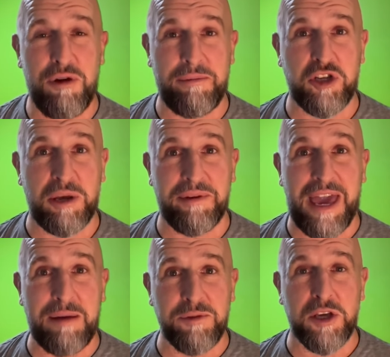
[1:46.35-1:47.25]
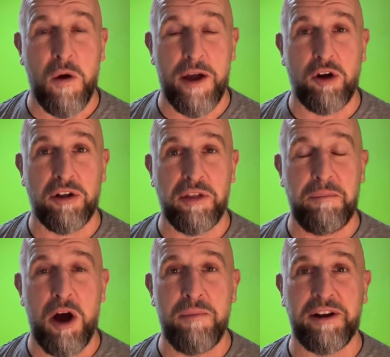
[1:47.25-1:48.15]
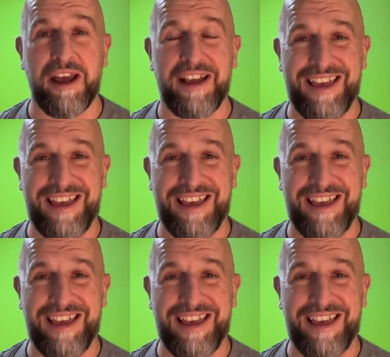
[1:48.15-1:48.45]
Premiership games going on at the moment.